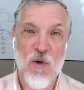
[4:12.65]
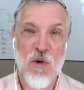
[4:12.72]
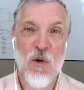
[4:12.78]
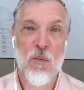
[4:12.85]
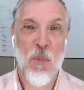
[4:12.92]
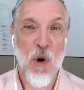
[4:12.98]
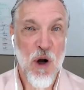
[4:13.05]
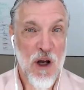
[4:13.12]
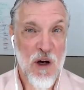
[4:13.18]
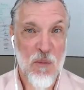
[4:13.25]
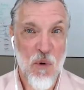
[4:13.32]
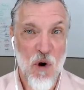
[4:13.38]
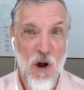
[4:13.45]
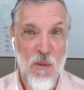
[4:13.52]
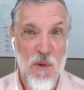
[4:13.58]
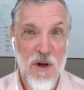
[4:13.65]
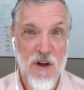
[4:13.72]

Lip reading: to book an appointment.